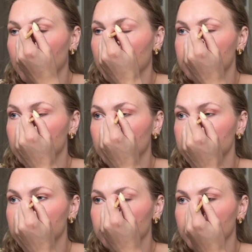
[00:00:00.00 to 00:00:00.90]
is
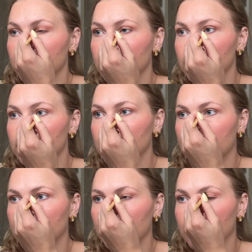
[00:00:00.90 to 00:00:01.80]
also really good,
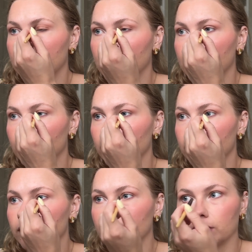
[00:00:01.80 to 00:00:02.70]
and I
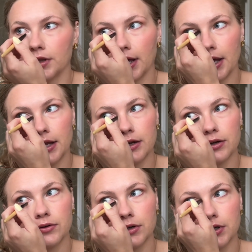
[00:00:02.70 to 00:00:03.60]
prefer that inner
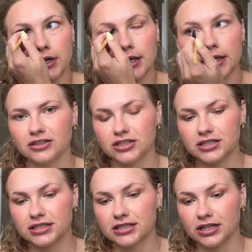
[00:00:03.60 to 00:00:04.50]
corner highlight just
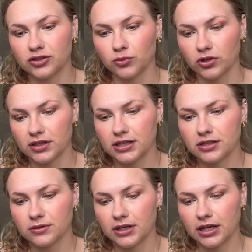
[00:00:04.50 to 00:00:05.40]
a touch more than this
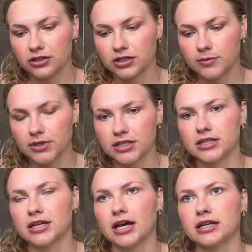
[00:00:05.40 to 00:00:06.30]
one actually, because it
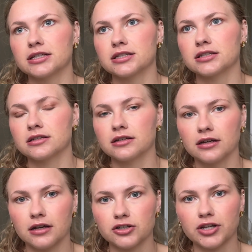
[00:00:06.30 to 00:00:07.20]
has
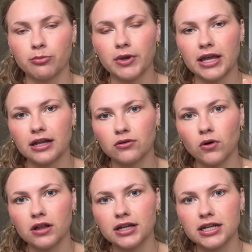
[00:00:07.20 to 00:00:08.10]
a champagne
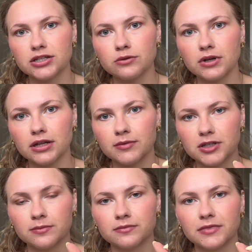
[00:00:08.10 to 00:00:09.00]
quality to it.
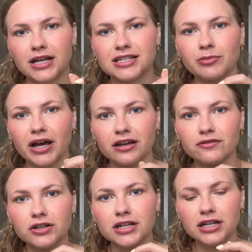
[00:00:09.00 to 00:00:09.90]
It has some
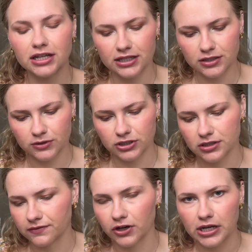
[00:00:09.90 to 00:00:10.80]
ivory in it, and this one's just
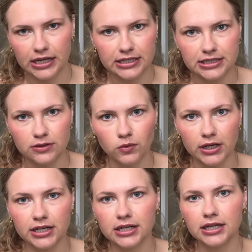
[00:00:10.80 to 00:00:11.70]
very icy
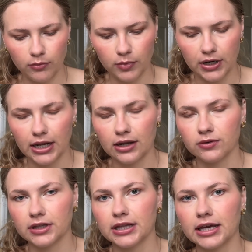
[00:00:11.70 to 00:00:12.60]
white. But I
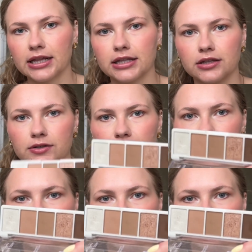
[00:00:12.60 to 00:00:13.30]
really like that there's like a